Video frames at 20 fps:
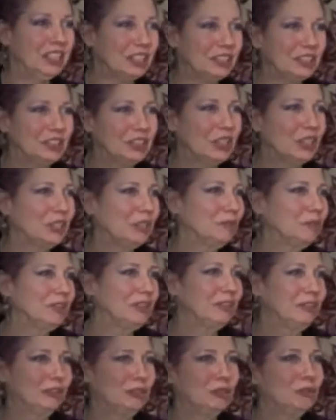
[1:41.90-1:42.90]
started
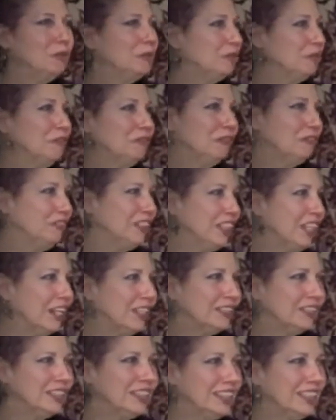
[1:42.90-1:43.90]
with
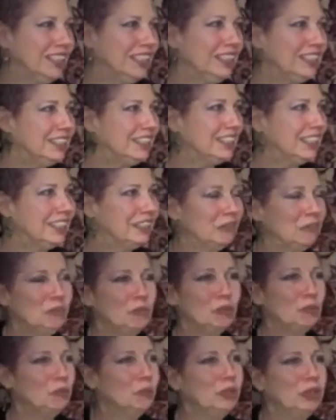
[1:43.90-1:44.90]
$250 each, and
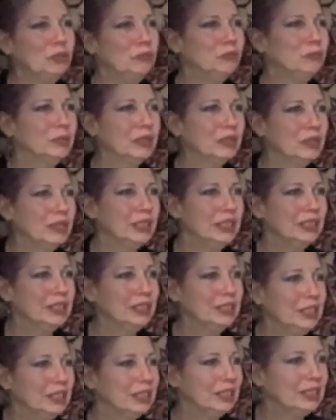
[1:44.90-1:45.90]
we built it
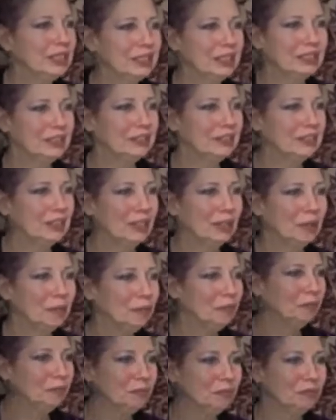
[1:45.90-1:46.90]
into this
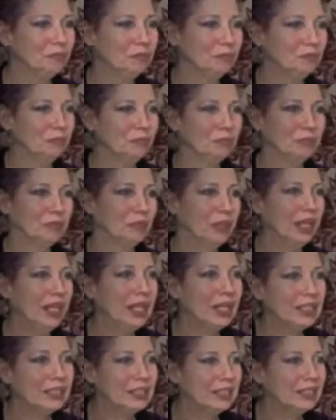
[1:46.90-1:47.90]

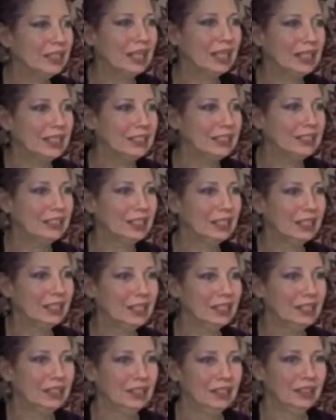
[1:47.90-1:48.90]
brand that
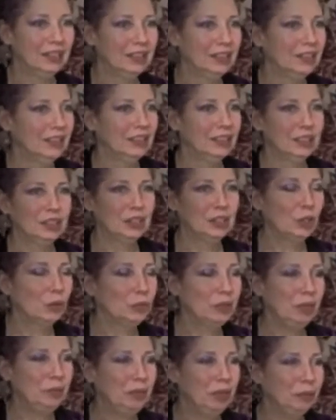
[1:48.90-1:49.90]
so
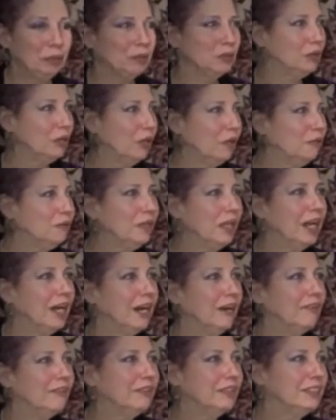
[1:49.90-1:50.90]
many people know
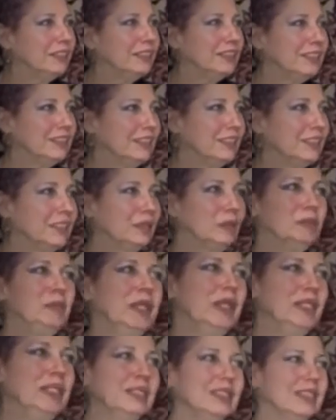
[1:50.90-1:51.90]
now. It's just
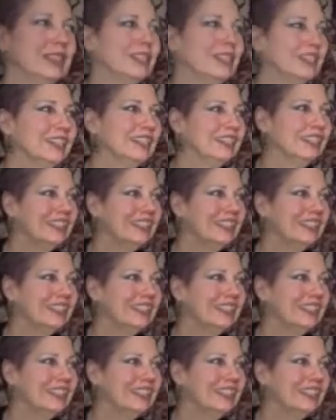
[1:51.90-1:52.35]
amazing.